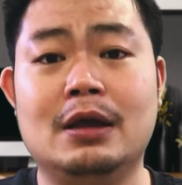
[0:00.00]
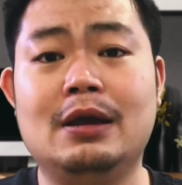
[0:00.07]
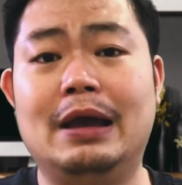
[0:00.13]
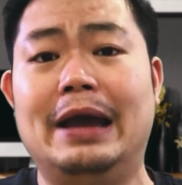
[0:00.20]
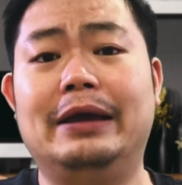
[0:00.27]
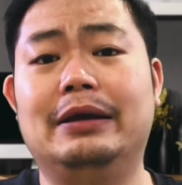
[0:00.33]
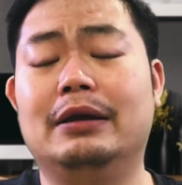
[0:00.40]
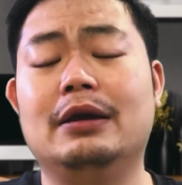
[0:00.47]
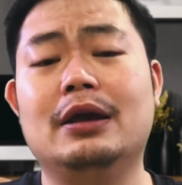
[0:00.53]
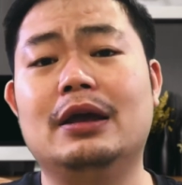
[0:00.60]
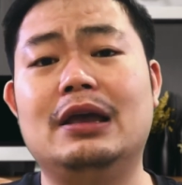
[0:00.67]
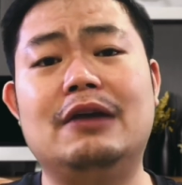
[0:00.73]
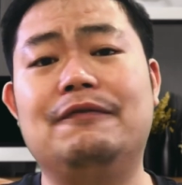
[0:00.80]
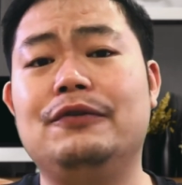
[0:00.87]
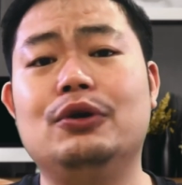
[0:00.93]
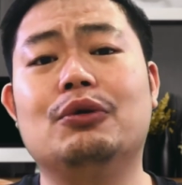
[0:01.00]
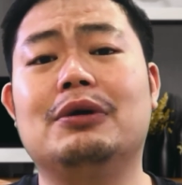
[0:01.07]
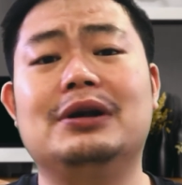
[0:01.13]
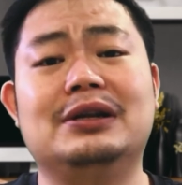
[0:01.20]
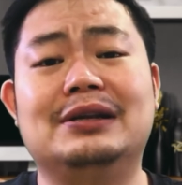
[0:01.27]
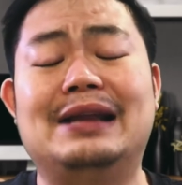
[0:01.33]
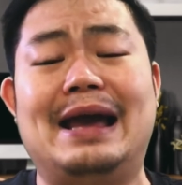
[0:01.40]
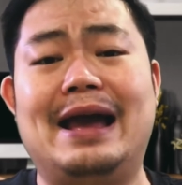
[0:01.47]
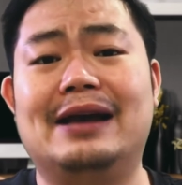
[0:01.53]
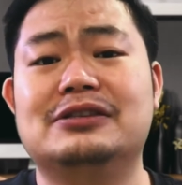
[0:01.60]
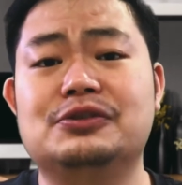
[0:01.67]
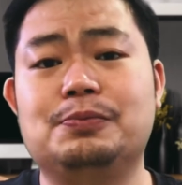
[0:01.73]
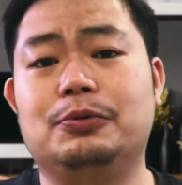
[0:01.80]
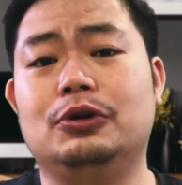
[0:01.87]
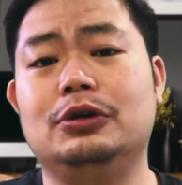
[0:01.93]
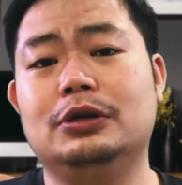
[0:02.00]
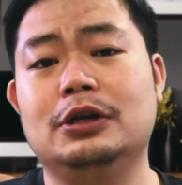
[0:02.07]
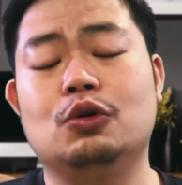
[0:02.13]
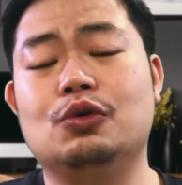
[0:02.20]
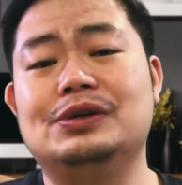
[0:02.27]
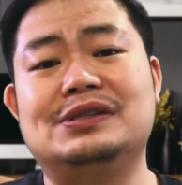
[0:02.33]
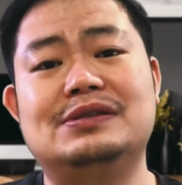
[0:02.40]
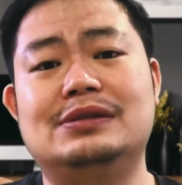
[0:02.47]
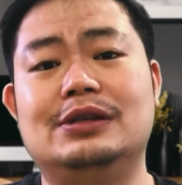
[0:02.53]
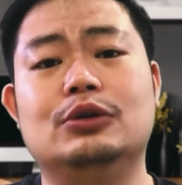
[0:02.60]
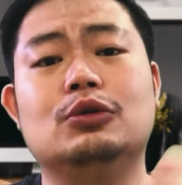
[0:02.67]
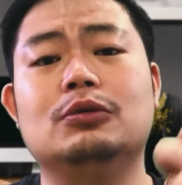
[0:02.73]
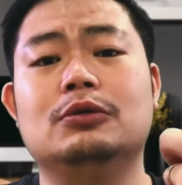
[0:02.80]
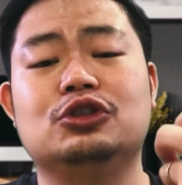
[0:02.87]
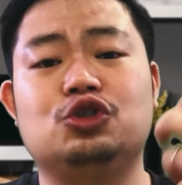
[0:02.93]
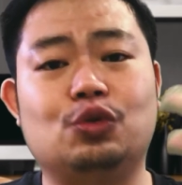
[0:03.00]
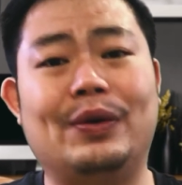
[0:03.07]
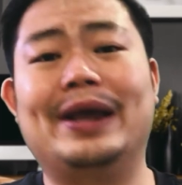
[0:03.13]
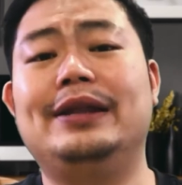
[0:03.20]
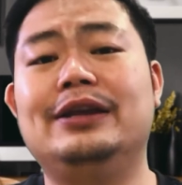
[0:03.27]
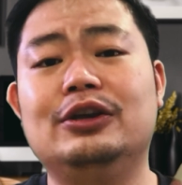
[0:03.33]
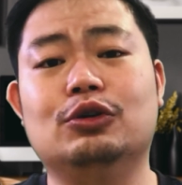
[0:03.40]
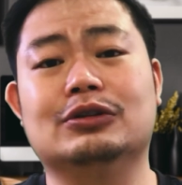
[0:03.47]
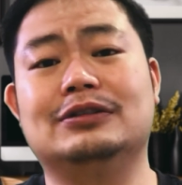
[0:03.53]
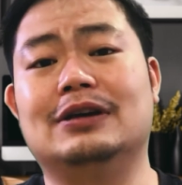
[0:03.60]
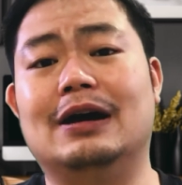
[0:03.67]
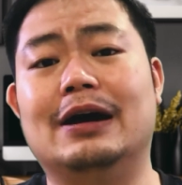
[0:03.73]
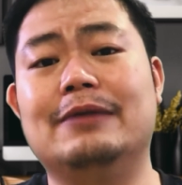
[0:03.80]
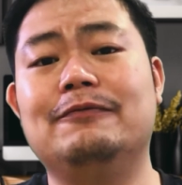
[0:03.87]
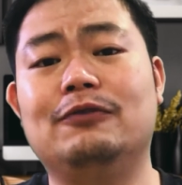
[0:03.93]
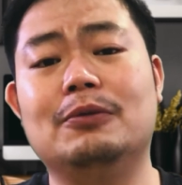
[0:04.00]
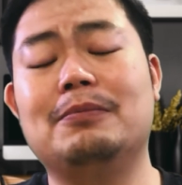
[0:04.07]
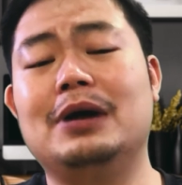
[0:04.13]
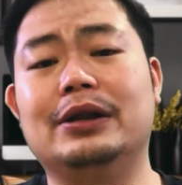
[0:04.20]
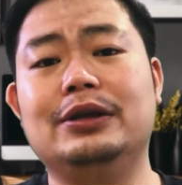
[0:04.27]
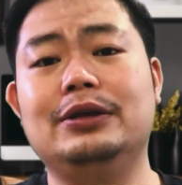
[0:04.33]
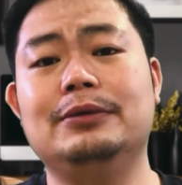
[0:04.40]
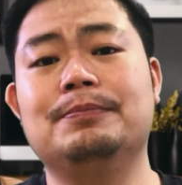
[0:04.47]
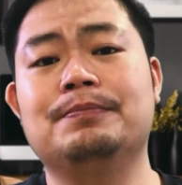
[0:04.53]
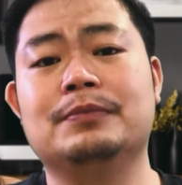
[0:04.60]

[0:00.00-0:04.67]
Hey, if you are an expert who is still trading your time for money,